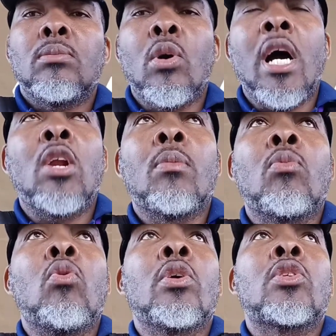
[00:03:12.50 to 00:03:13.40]
Boil up
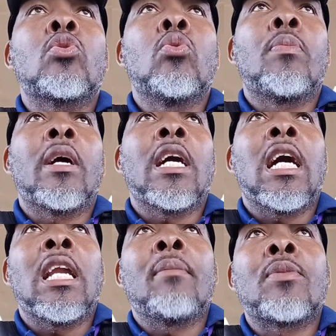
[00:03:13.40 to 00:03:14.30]
goat soup and
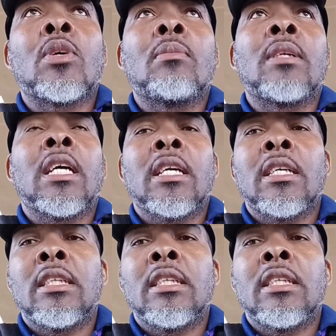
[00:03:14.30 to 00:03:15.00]
all them something there. Eh.